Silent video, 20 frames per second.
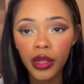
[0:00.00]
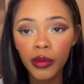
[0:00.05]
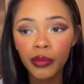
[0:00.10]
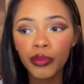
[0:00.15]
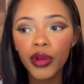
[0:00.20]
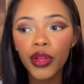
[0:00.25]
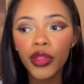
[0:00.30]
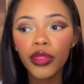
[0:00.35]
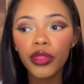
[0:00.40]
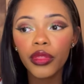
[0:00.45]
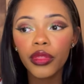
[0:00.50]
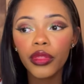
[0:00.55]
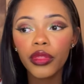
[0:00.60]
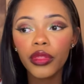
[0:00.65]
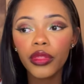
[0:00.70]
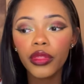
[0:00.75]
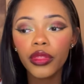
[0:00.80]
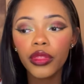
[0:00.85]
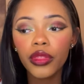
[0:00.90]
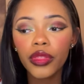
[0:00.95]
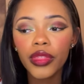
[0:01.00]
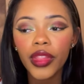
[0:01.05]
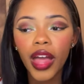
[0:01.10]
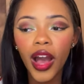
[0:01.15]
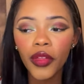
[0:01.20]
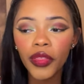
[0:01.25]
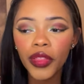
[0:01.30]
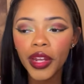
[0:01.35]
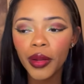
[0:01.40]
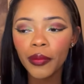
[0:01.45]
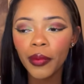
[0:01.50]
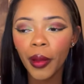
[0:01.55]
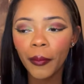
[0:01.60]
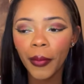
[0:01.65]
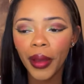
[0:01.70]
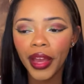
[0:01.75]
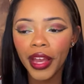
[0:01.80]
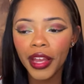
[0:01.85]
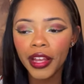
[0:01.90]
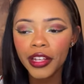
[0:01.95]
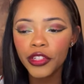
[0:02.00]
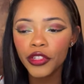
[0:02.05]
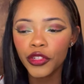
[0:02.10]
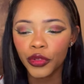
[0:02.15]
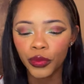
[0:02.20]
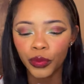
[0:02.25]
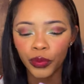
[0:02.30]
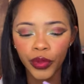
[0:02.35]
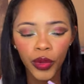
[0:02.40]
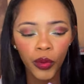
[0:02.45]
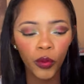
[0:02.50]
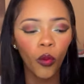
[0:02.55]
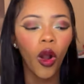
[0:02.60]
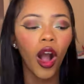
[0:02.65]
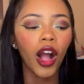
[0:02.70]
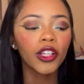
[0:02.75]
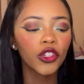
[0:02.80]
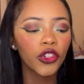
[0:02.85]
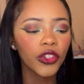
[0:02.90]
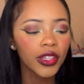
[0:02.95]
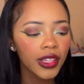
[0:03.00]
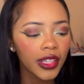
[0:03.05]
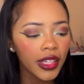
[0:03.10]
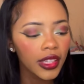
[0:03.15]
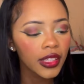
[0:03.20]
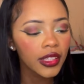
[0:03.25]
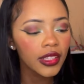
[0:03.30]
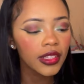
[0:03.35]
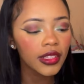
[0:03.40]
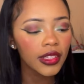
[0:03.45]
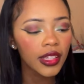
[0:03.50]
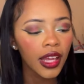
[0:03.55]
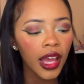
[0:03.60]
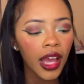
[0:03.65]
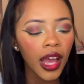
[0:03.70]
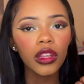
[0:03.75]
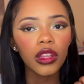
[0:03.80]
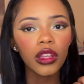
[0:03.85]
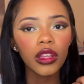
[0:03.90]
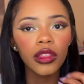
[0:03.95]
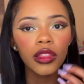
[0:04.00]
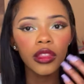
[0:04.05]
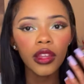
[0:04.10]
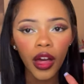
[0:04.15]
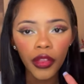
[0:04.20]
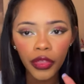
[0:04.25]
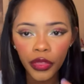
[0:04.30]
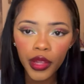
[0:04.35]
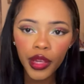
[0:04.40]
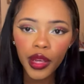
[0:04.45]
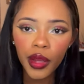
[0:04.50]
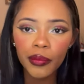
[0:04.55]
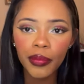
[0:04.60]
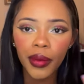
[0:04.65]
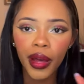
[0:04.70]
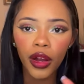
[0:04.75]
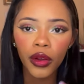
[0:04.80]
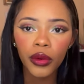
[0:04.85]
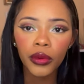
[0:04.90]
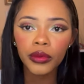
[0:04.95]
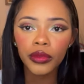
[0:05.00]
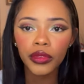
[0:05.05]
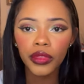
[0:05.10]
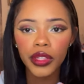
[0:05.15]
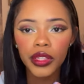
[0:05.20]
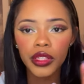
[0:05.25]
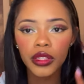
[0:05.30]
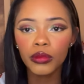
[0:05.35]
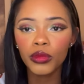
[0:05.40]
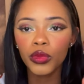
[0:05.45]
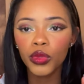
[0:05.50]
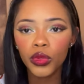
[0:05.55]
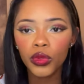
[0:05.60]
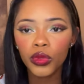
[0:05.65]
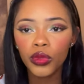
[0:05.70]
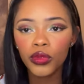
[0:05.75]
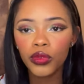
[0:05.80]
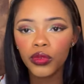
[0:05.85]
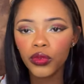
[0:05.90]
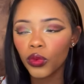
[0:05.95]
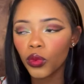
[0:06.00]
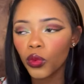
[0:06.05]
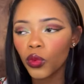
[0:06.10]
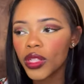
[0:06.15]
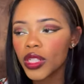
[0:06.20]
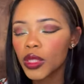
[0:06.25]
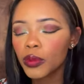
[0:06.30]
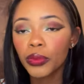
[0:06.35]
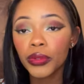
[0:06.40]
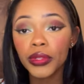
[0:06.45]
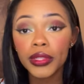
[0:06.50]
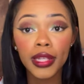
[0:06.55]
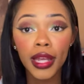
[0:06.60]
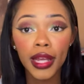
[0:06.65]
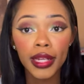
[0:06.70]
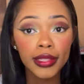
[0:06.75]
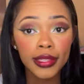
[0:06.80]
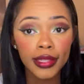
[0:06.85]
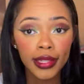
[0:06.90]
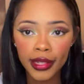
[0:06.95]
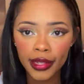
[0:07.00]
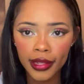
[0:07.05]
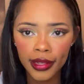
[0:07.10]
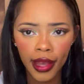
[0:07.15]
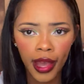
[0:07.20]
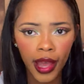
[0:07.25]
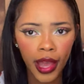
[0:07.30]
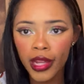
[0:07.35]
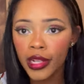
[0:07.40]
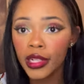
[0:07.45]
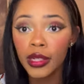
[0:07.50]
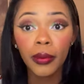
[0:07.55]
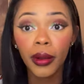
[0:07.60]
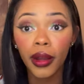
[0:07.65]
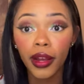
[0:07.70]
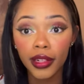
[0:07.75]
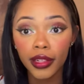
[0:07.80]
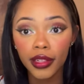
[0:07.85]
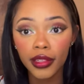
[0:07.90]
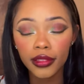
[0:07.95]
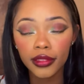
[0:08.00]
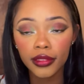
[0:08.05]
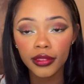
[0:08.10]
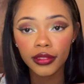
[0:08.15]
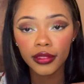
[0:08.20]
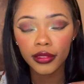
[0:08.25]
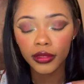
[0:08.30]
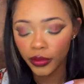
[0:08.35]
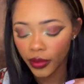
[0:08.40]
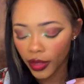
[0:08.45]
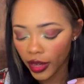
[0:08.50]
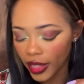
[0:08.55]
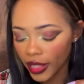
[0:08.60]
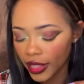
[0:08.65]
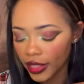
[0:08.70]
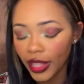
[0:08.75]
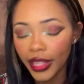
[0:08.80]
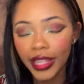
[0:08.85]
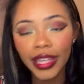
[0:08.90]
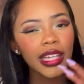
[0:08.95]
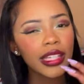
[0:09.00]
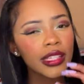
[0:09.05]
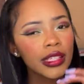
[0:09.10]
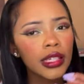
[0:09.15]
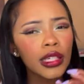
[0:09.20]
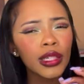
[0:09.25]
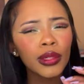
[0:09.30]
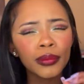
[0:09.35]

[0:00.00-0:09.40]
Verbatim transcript: but now that I'm at my age and rewatching this, nothing about this move was protecting anybody, right? Like, is he